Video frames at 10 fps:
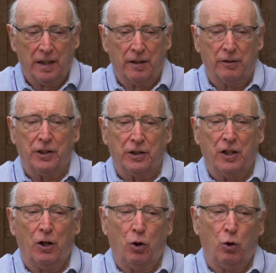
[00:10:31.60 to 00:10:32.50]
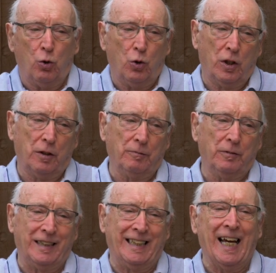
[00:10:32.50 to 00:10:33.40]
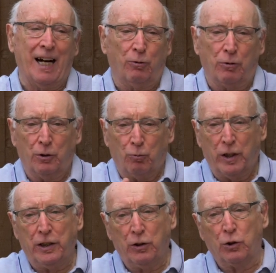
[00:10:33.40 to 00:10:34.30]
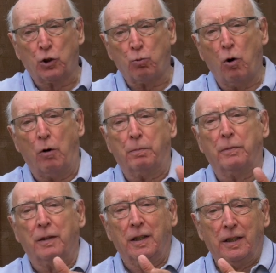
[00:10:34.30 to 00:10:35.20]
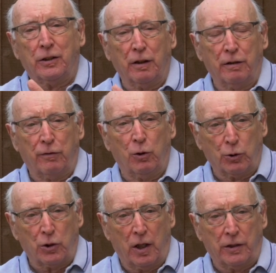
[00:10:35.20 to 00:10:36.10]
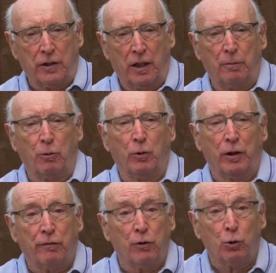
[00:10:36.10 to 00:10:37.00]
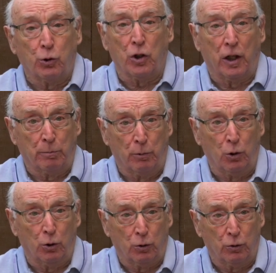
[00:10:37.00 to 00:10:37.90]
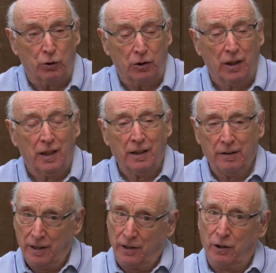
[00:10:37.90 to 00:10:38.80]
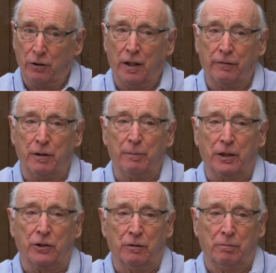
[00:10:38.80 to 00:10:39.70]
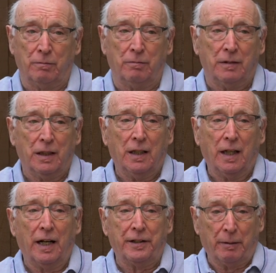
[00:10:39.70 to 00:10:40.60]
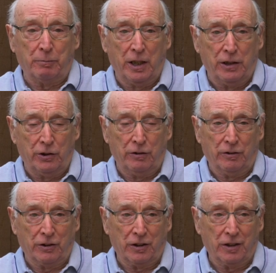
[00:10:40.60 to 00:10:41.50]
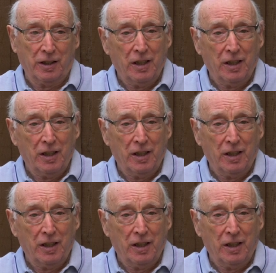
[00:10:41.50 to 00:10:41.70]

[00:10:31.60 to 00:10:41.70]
There is no doubt that when you swap to the full-size table with the full-size balls, then you're going to have to make some adaptations.